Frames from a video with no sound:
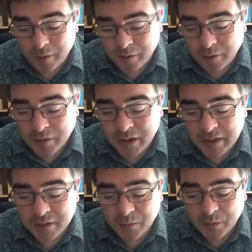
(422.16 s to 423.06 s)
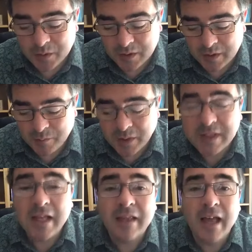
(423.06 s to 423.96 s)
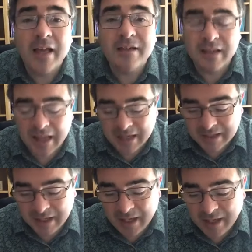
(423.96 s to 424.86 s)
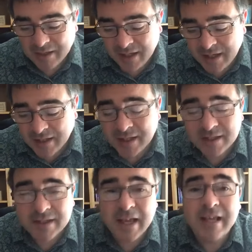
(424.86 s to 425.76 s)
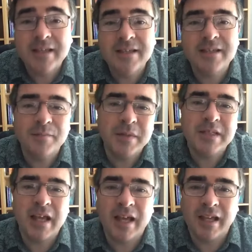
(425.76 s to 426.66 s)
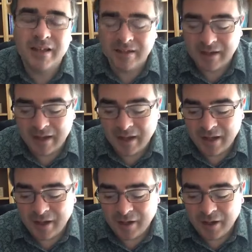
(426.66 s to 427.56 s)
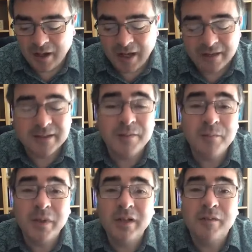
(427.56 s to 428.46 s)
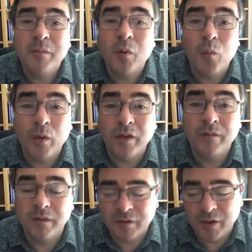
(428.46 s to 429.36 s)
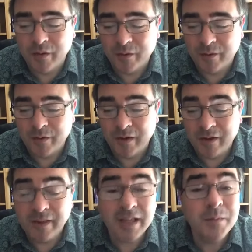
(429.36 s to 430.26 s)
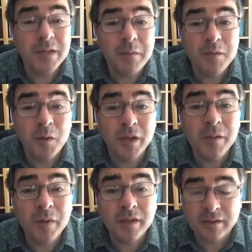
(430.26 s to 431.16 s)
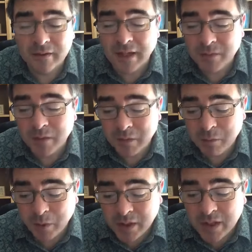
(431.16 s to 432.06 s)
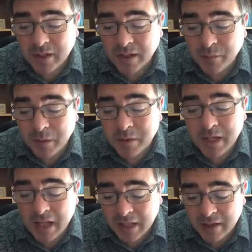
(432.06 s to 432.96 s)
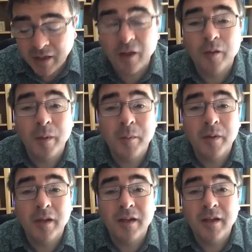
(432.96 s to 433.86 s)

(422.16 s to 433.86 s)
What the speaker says: who Jesus was. But it's that last line: Jesus is the Messiah. A simple but wonderful truth. That's what they were talking about. That's what they were preaching. That's what they were telling the other people.